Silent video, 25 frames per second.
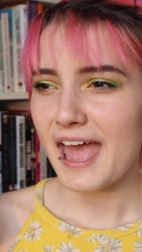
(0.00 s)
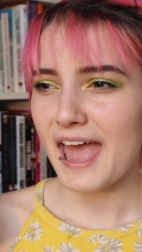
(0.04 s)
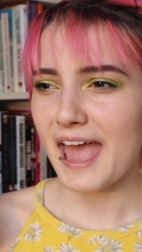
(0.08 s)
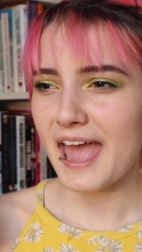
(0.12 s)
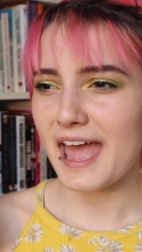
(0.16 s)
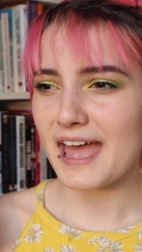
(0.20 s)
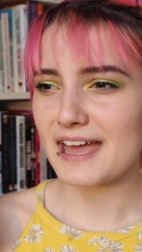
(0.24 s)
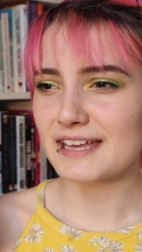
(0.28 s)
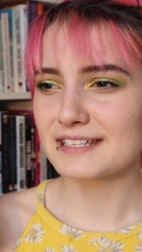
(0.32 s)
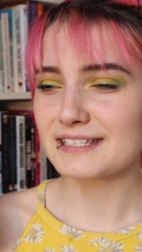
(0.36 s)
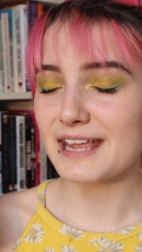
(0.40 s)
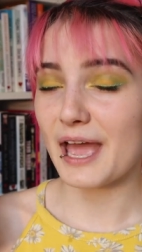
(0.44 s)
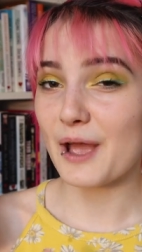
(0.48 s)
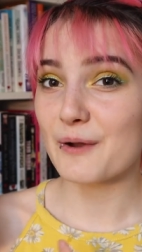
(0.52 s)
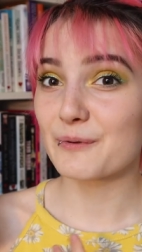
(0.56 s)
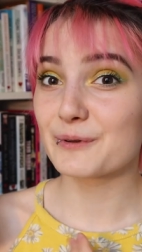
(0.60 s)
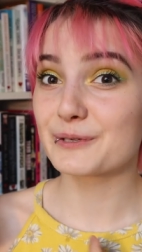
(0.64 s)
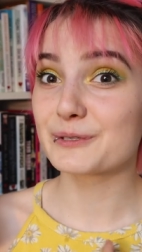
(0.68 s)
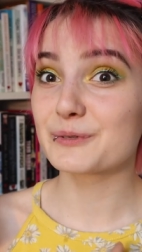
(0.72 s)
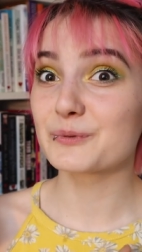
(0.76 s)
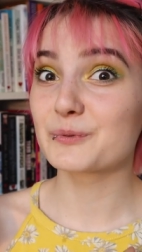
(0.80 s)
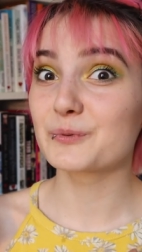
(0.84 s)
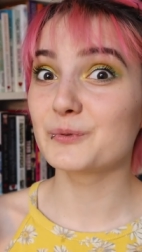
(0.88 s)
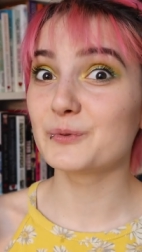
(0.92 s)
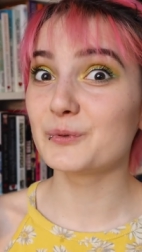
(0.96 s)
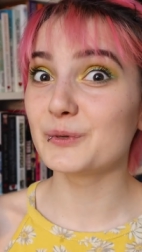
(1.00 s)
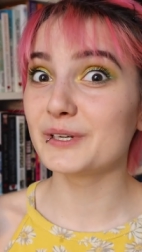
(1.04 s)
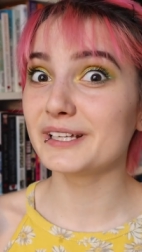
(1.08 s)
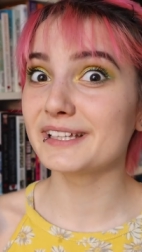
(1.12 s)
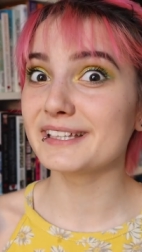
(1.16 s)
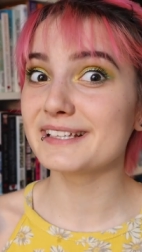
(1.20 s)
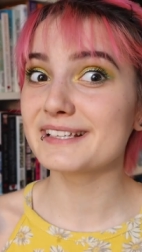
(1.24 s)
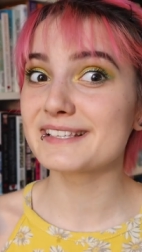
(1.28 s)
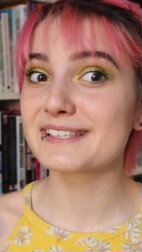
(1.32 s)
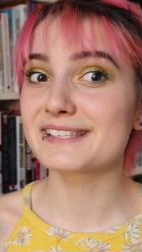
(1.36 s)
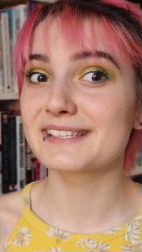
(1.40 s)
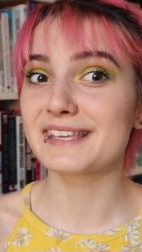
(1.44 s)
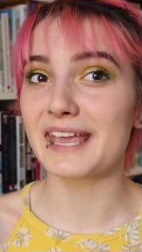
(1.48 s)
and I was
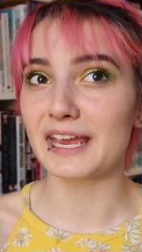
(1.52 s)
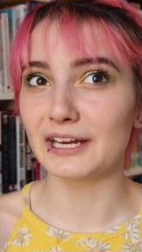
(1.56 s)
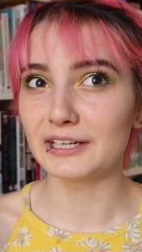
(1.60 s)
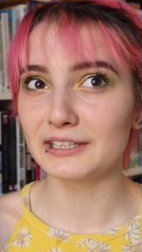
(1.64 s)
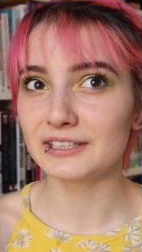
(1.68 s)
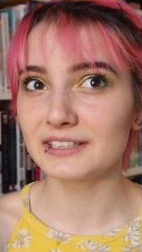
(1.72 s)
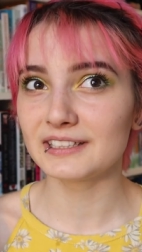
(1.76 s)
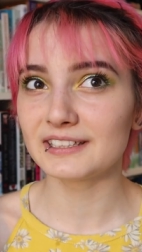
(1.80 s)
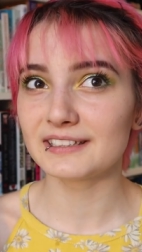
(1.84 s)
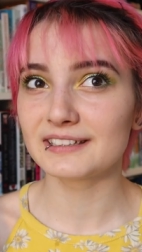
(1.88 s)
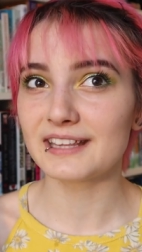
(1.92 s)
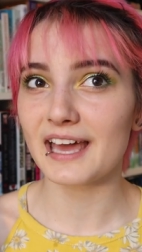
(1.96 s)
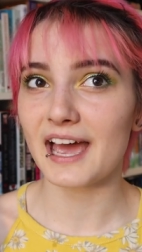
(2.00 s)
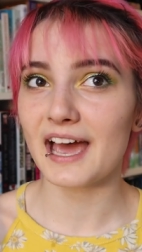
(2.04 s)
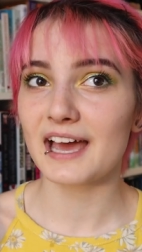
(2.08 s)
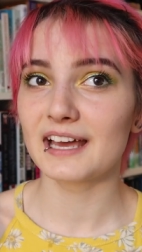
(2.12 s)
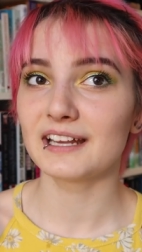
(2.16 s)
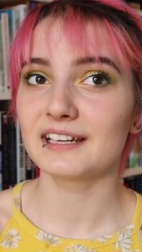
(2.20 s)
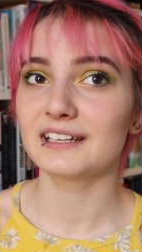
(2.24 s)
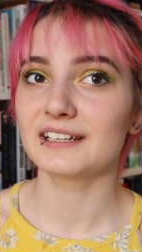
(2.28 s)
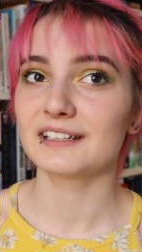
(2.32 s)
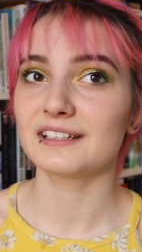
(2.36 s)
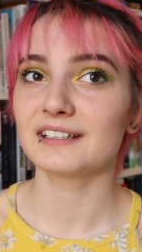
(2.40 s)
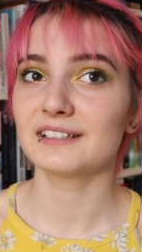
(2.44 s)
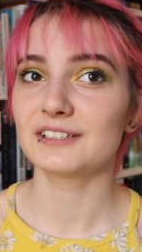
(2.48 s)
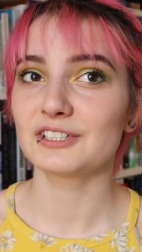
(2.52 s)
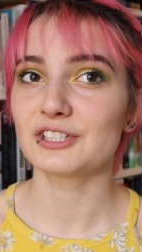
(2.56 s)
really scared that